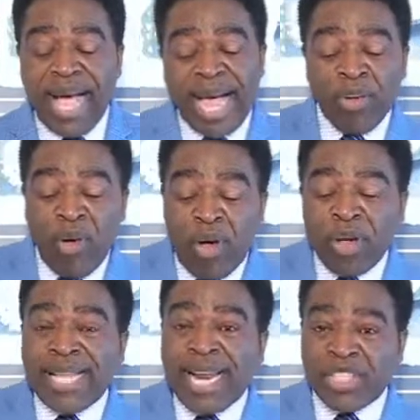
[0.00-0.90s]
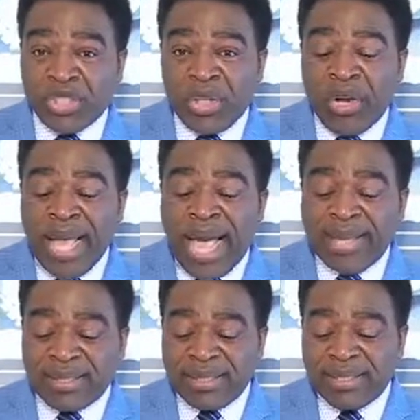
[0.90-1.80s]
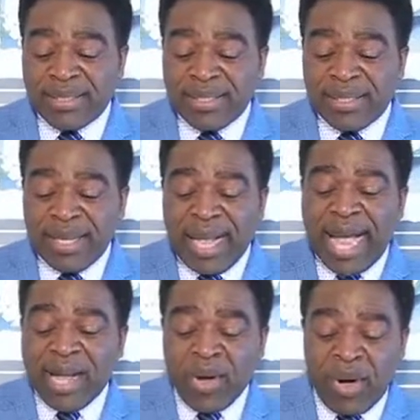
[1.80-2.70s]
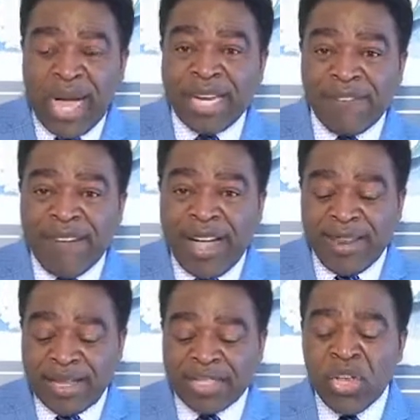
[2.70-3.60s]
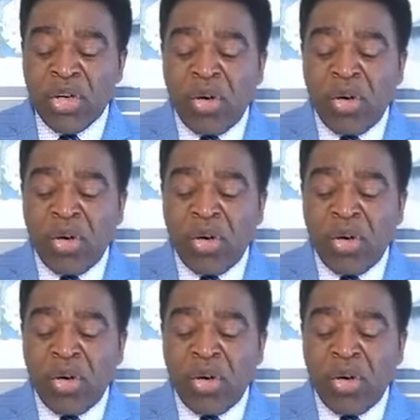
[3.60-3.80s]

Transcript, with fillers: And all that the Son has are, God, are the Father's.